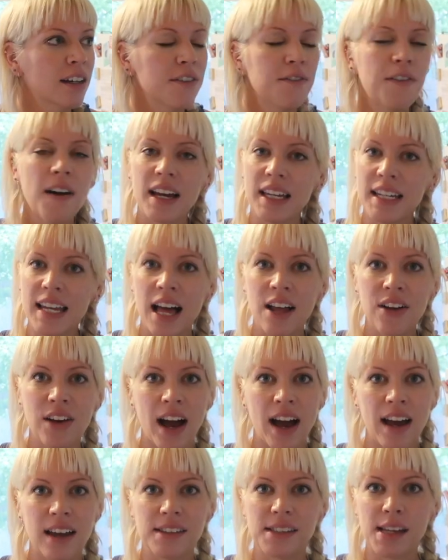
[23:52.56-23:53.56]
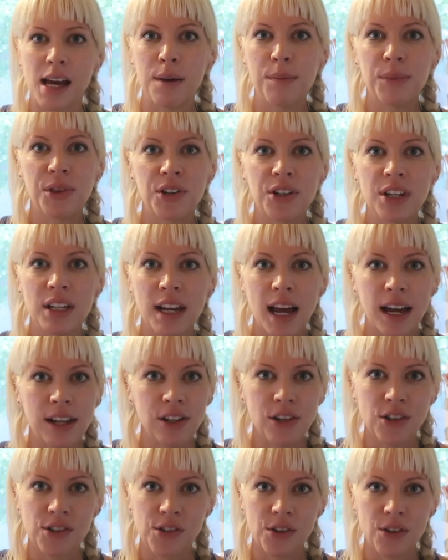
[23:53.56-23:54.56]
fucking hell, guys, I'm
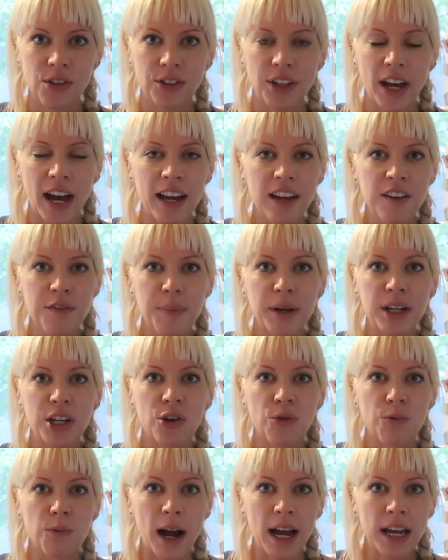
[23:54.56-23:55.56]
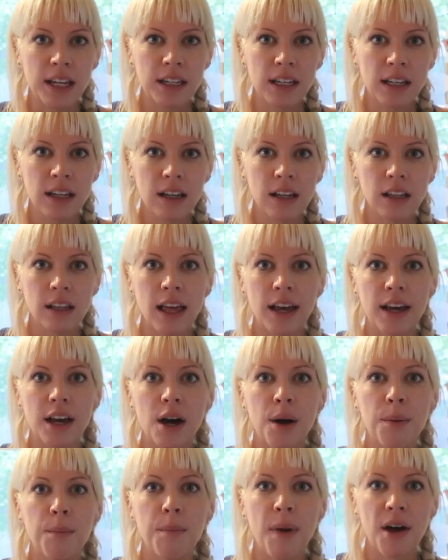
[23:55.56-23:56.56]
39 years old. I have been grinding like
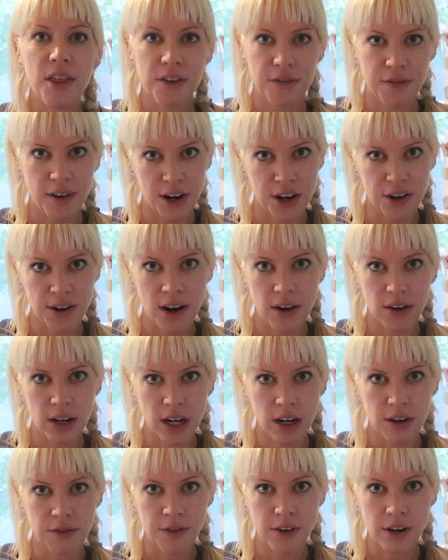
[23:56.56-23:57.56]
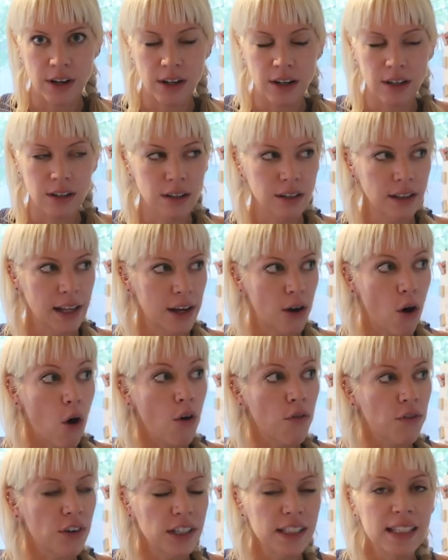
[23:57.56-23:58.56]
a motherfucker out here for like
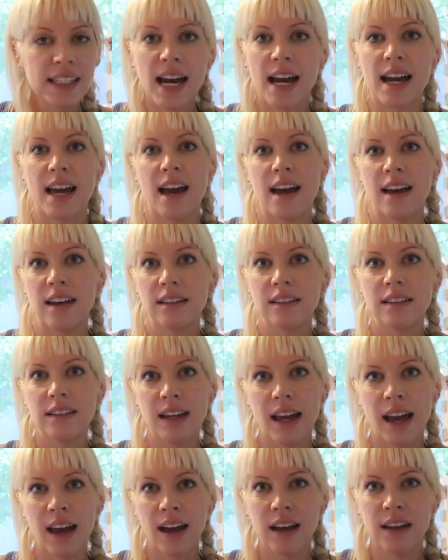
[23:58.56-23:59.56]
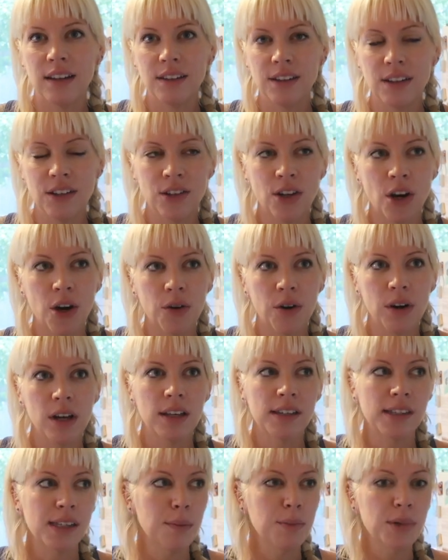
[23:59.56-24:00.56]
over a decade. And you
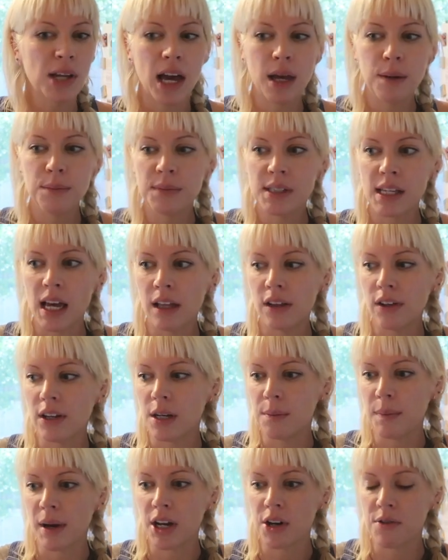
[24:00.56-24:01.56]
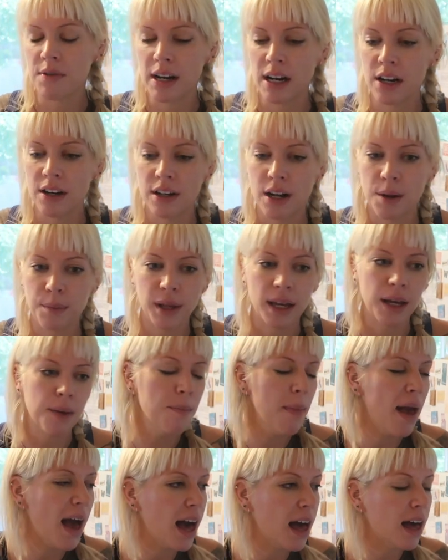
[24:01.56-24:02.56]
know, sometimes I look at my career and I'm
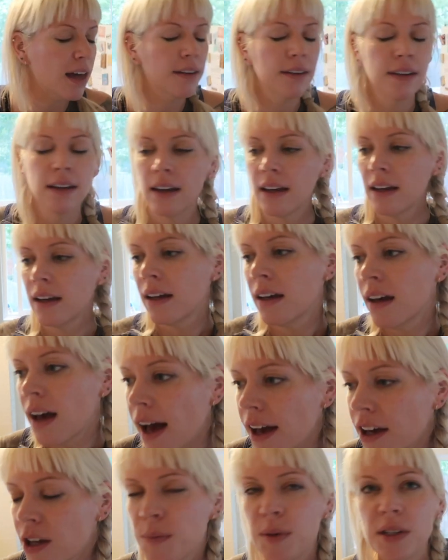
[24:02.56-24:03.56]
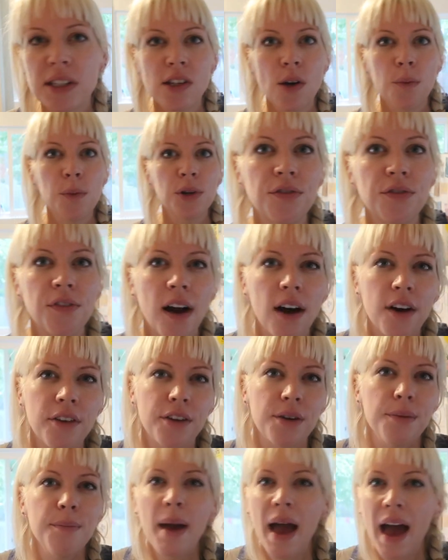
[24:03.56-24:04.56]
like, man, I could be so
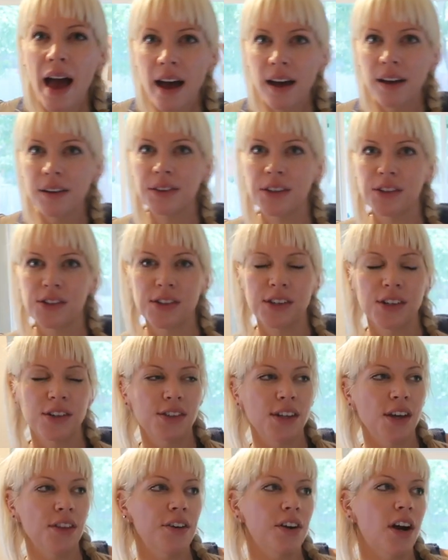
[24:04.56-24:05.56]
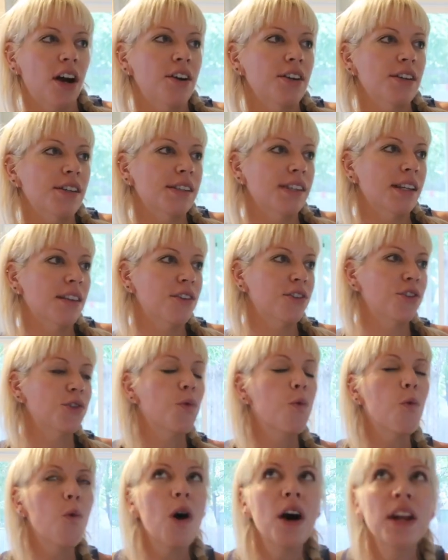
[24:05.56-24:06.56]
farther. Man, there's other artists in their
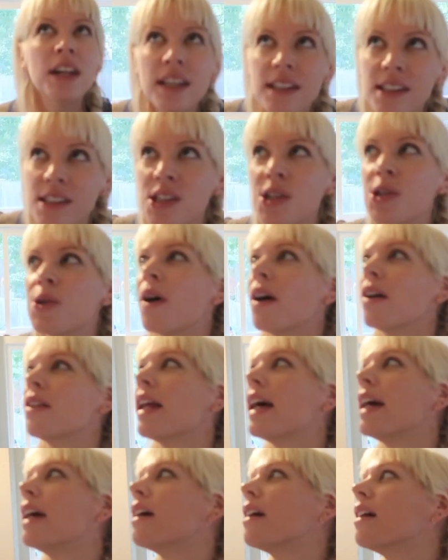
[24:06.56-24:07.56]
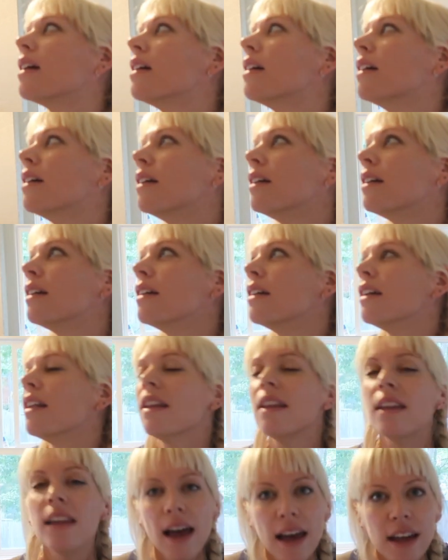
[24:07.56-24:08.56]
20s who are like
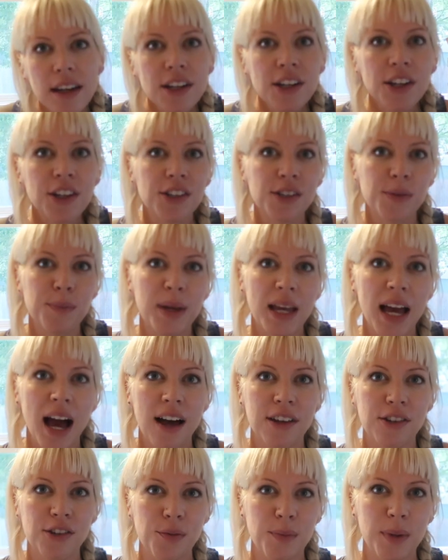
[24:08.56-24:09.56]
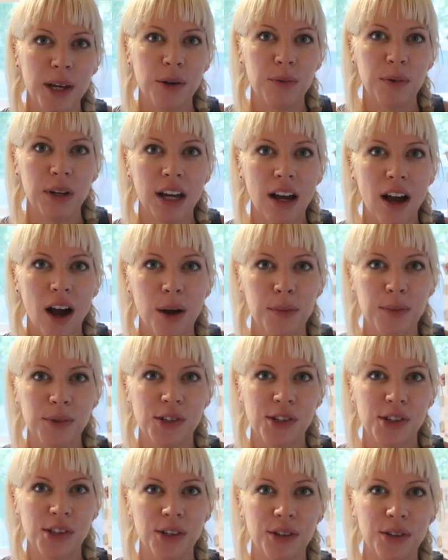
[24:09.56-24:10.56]
light years beyond me when it
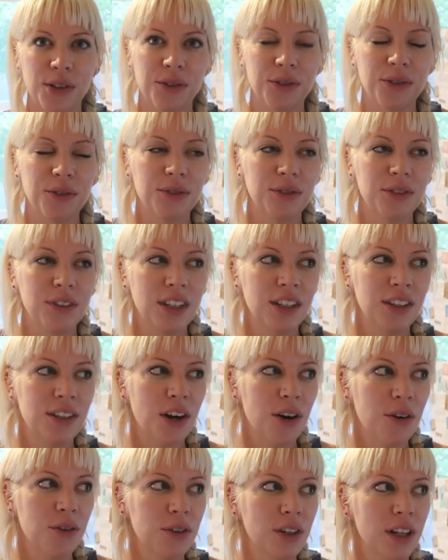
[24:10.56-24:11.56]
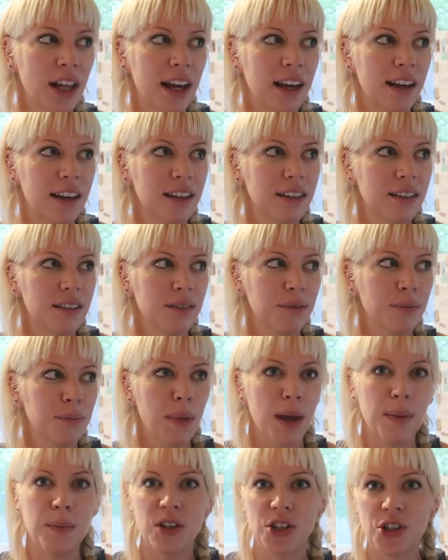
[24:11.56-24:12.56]
comes to, you know, like
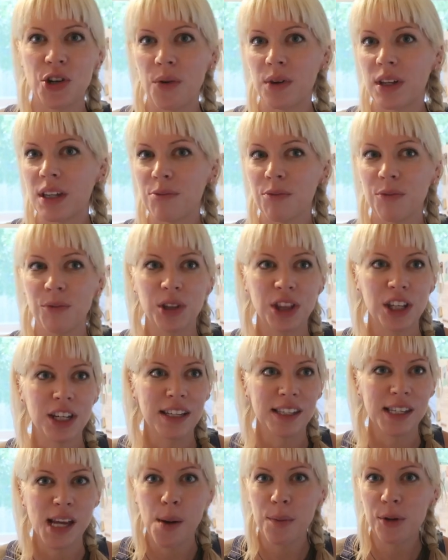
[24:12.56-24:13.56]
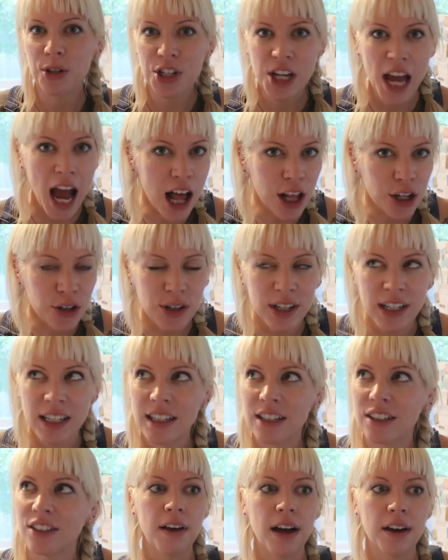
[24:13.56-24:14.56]
maybe showing with an established
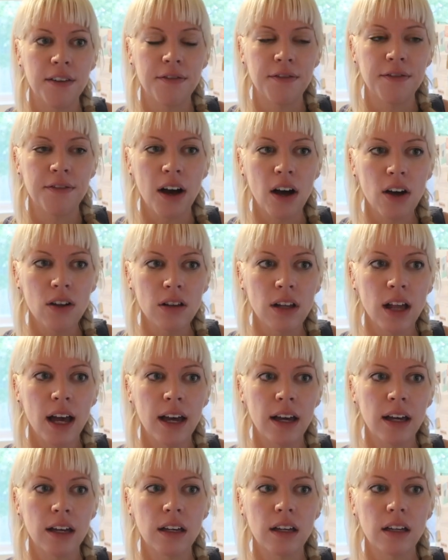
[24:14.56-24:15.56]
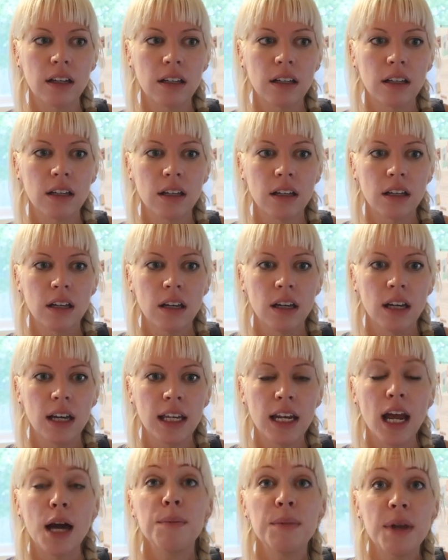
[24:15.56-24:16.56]
gallery. Or I felt like,
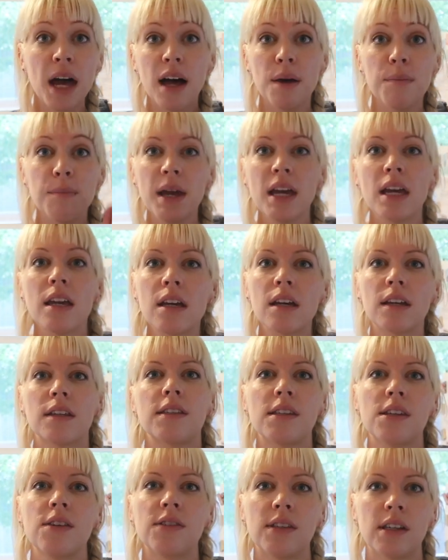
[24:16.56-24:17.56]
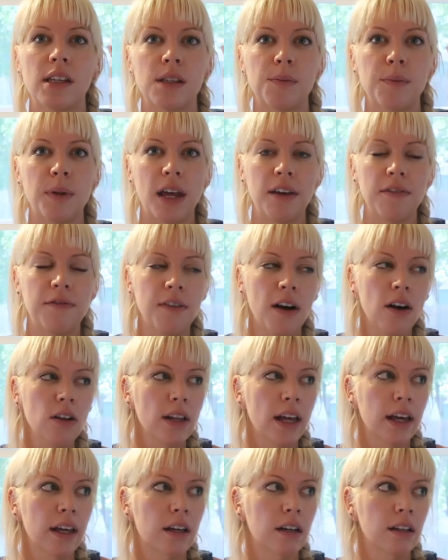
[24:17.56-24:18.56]
and I'm not making excuses, but I
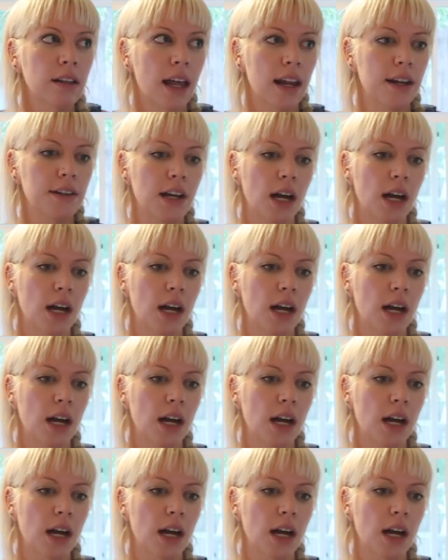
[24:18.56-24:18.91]
felt like a lot of